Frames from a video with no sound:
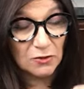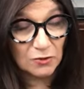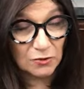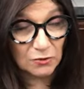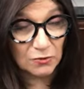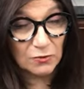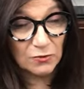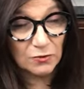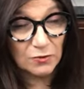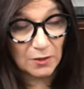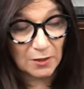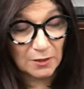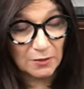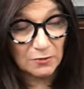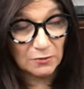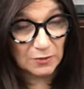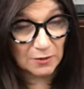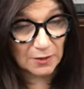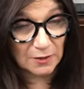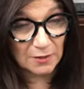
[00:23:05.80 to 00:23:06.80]
sugar in
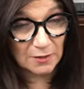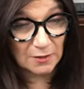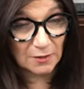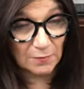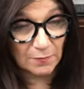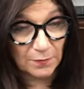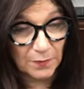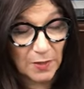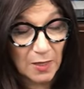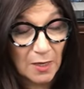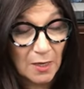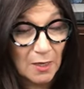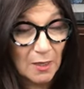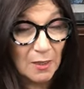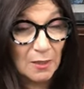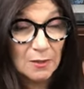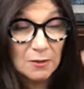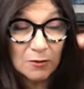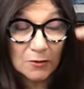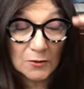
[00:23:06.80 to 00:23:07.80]
your system.
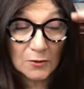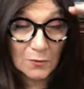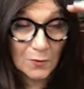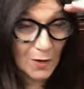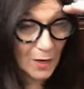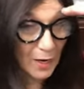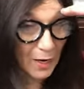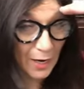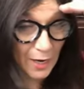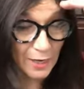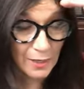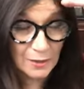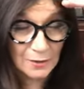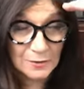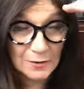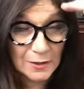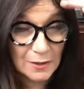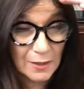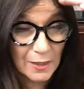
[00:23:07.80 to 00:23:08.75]
So high on the